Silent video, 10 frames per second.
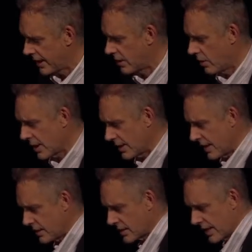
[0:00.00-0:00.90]
And God
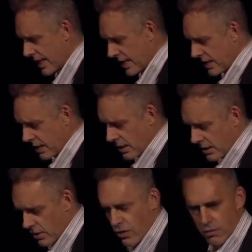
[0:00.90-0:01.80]
tells Cain,
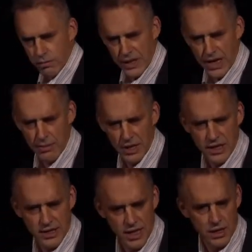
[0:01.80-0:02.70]
don't be coming
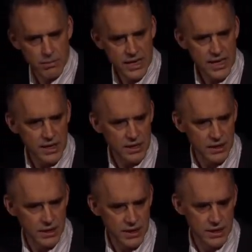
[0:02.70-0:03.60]
and telling me
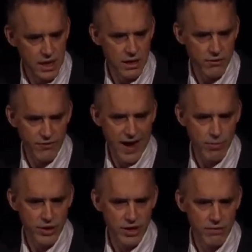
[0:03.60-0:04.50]
that the entire
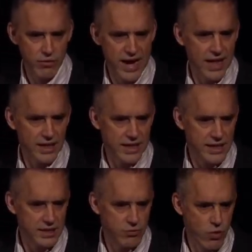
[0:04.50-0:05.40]
fabric of
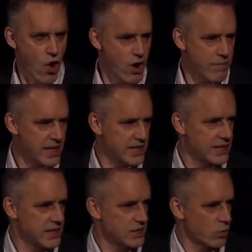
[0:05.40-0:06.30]
reality is wrong because
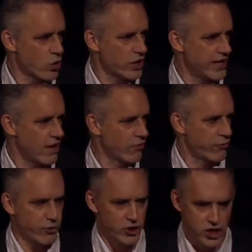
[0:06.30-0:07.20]
it isn't working out
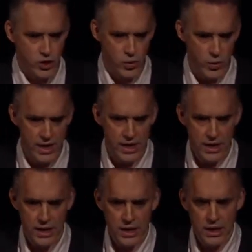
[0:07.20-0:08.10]
for you. It
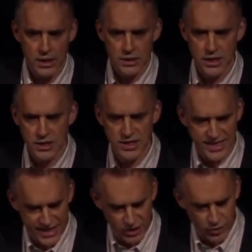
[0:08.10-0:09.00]
says
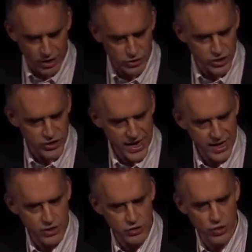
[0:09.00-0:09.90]
sin crouches
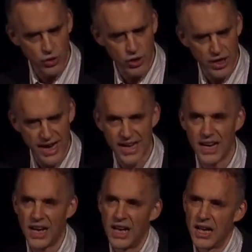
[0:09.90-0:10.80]
at your door like
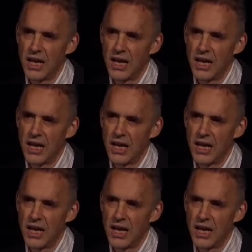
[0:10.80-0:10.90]
a